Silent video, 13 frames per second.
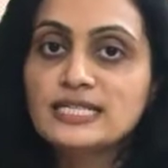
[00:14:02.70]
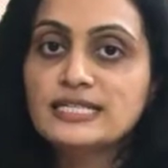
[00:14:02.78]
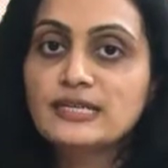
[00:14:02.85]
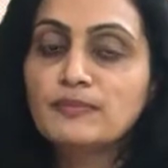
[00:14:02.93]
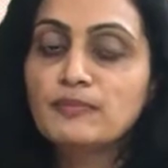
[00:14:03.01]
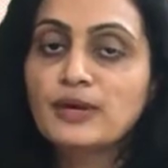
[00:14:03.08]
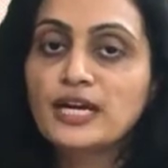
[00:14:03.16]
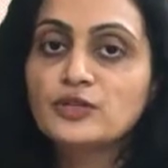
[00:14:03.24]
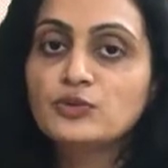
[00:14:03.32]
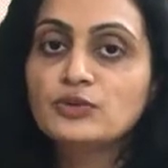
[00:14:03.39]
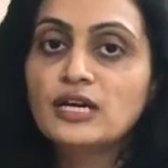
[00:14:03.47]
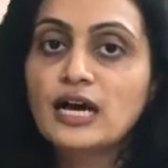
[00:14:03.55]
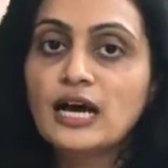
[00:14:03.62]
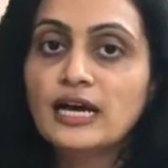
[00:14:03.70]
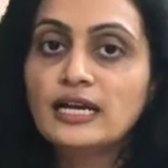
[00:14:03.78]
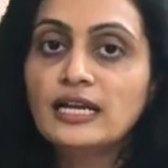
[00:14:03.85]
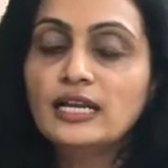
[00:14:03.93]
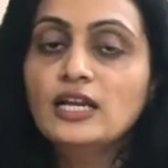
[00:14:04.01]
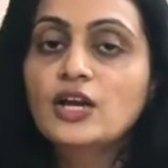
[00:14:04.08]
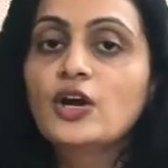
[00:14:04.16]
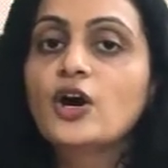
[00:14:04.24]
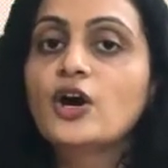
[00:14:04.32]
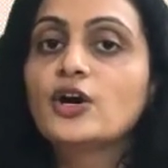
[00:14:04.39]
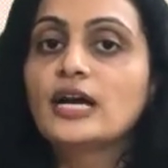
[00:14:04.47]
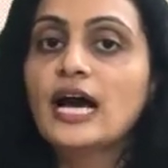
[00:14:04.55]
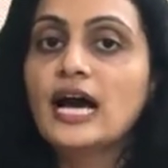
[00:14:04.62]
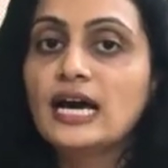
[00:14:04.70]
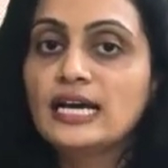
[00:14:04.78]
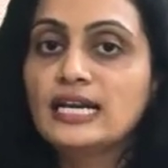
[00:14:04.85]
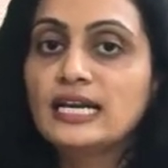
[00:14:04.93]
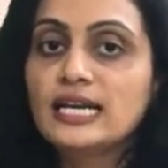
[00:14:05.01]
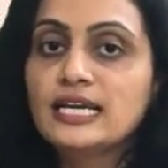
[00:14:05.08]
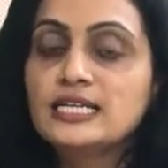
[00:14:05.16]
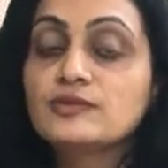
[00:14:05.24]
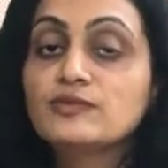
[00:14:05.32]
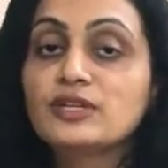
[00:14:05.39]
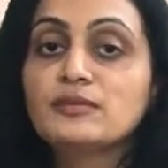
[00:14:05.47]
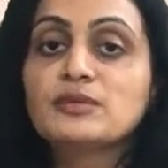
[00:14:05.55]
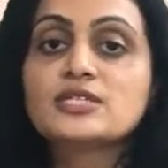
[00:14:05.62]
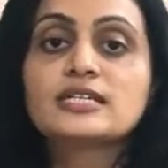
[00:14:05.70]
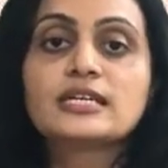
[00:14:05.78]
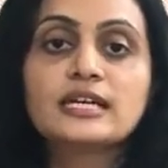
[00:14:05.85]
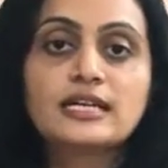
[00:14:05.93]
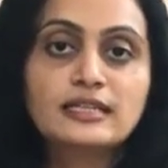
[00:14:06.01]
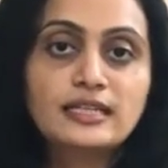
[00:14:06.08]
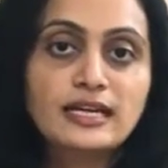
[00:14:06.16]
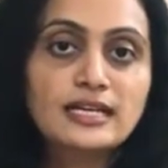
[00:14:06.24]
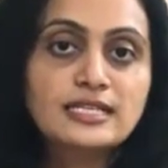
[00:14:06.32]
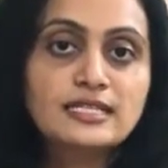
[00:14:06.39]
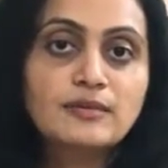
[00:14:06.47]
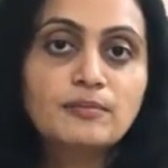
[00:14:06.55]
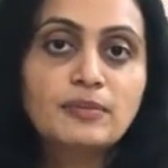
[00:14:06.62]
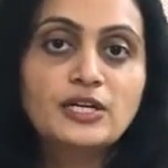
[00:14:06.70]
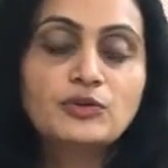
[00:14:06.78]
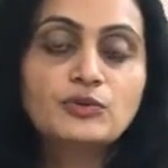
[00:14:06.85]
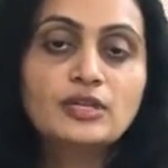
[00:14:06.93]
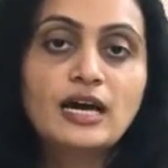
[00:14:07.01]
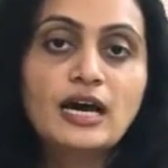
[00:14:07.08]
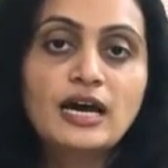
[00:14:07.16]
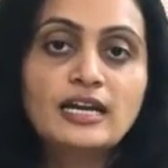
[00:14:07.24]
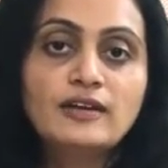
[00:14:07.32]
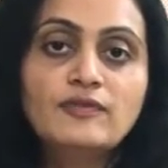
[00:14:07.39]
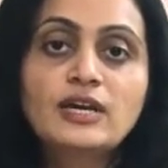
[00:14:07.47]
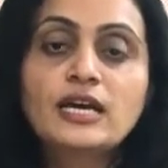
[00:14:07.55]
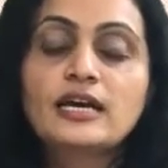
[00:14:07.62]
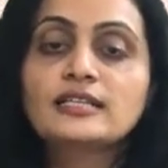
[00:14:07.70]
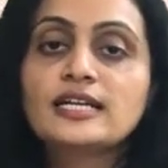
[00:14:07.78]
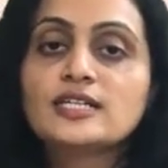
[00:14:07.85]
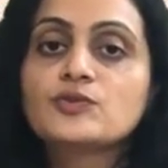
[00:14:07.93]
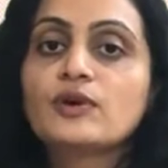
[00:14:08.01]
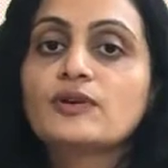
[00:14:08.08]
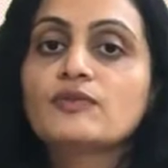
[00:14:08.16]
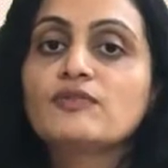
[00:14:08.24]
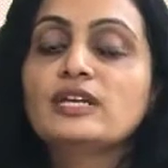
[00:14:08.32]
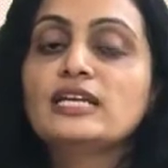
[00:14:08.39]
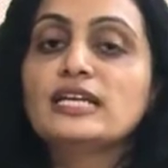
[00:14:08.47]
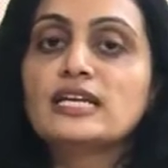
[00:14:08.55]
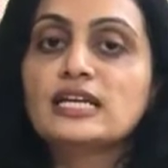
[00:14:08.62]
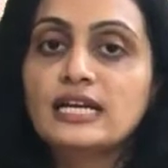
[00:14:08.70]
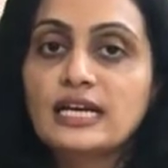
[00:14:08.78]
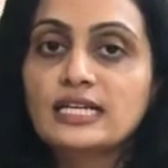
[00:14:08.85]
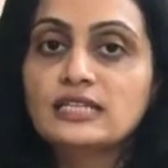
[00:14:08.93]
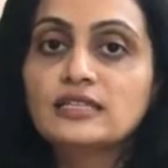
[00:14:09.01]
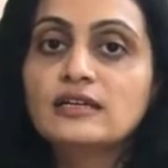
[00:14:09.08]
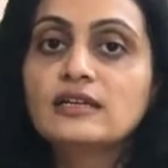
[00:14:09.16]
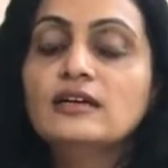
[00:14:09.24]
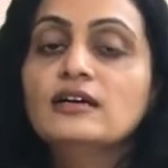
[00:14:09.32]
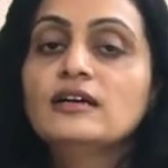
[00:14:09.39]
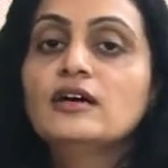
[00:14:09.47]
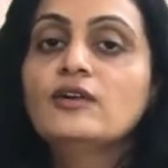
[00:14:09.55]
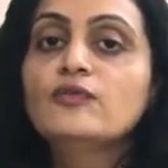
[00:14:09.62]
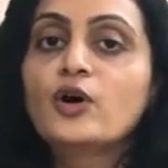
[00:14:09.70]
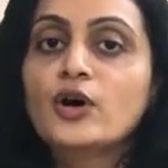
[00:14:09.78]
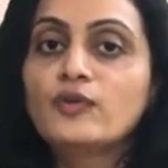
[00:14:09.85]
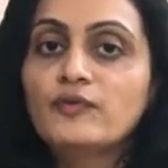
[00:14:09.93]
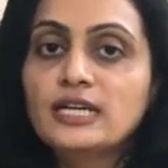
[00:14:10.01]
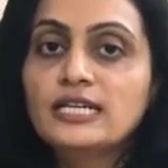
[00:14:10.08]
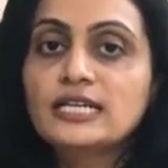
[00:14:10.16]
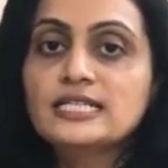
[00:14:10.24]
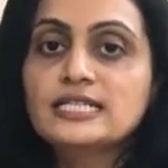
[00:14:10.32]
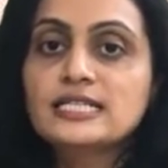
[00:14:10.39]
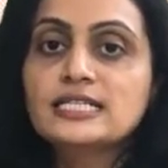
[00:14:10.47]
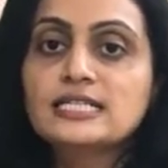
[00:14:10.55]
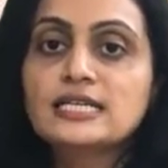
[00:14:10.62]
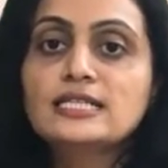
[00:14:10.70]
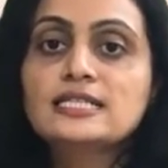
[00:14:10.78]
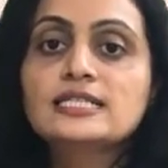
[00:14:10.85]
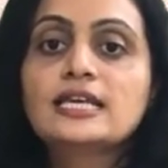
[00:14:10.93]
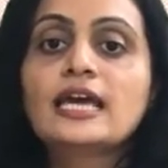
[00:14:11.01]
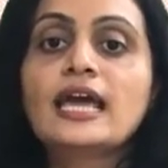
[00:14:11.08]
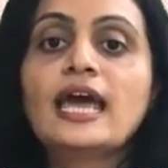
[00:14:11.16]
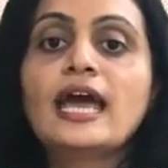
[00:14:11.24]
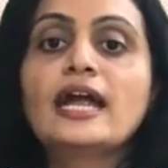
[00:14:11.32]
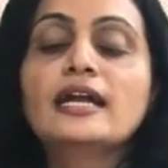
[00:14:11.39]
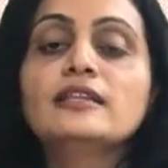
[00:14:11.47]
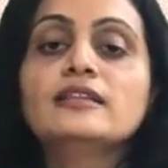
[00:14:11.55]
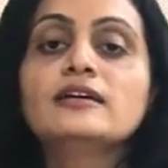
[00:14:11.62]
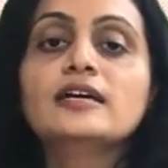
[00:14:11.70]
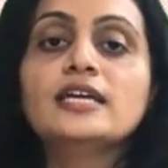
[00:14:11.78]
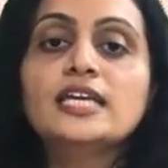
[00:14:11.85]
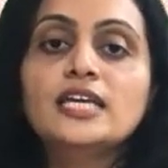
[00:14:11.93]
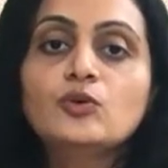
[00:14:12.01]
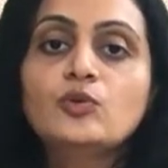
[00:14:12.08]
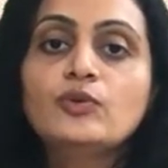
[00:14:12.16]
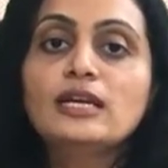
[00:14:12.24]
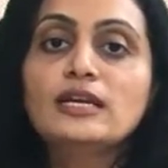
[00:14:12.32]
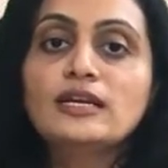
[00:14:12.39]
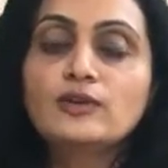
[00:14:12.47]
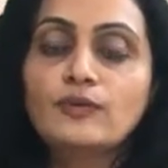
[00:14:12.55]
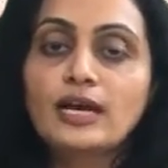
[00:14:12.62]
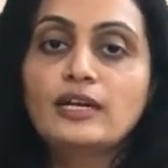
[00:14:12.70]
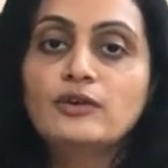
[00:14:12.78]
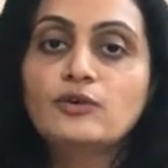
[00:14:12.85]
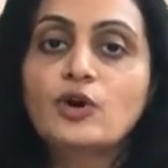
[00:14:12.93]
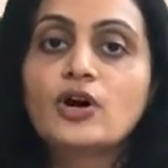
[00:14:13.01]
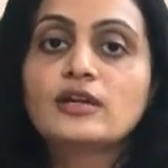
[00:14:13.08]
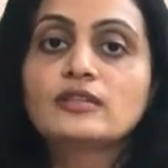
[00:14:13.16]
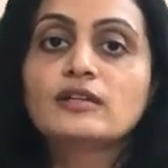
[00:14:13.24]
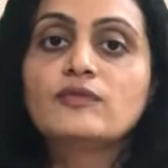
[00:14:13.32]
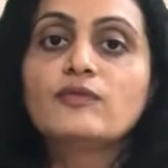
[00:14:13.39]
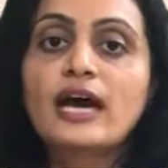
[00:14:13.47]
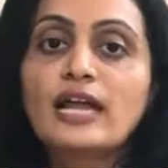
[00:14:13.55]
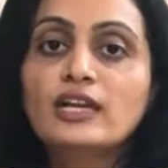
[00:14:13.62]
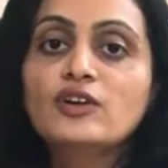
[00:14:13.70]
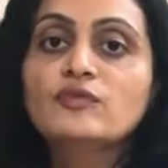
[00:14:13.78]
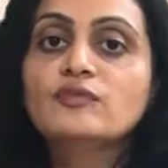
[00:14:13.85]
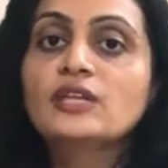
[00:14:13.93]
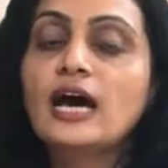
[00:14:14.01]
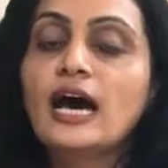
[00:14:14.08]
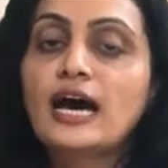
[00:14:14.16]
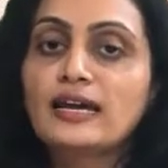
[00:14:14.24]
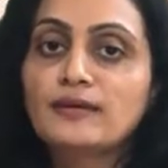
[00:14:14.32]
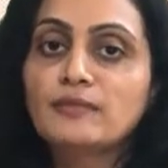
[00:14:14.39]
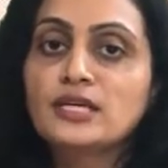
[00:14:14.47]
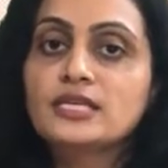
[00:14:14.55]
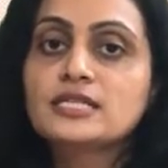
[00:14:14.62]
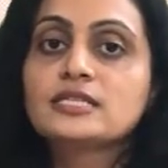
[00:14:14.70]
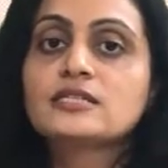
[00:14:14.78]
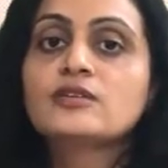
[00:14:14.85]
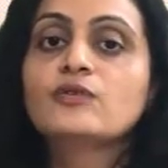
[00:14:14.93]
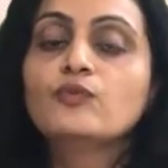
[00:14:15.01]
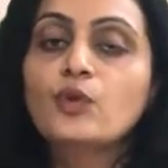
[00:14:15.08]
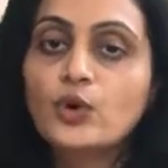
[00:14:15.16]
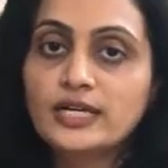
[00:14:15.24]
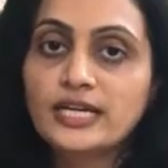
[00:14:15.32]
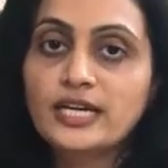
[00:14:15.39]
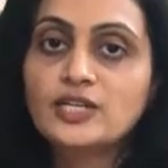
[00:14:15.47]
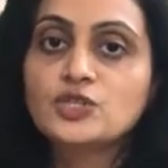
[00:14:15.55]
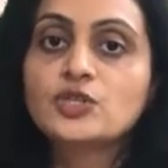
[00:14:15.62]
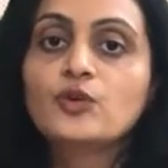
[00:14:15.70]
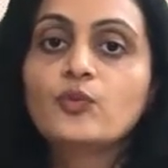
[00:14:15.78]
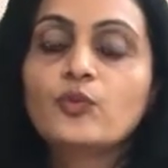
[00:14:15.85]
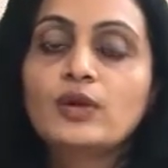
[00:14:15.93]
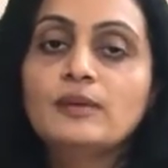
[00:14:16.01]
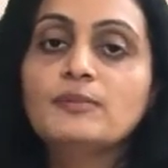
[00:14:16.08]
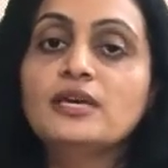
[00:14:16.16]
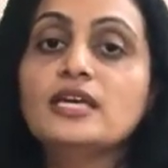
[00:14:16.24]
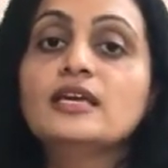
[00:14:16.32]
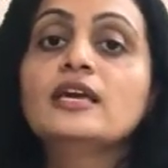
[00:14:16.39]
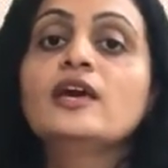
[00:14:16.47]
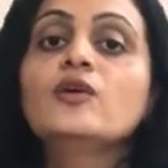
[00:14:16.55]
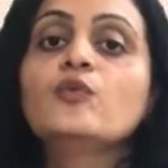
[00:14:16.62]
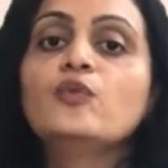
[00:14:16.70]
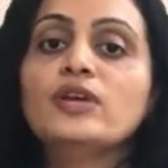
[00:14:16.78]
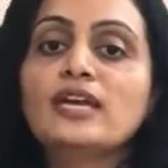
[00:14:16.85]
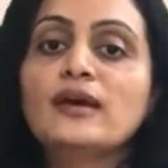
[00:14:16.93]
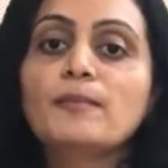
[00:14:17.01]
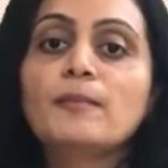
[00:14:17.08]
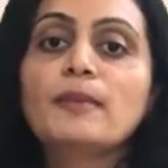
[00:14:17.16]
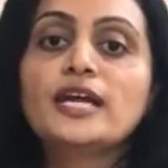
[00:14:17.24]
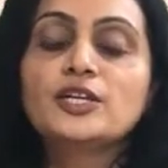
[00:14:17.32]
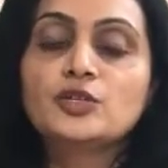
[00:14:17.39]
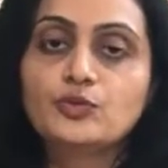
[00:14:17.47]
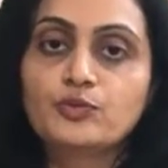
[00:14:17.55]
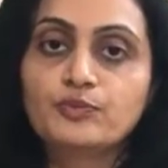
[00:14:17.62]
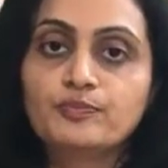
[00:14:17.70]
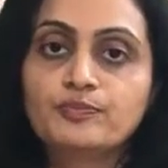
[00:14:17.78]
as compared to the RL, or RL is very much greater than as compared to the RF. That's why we will neglect the forward resistance, and the equivalent value or the value of the RMS voltage will be Vm by 2.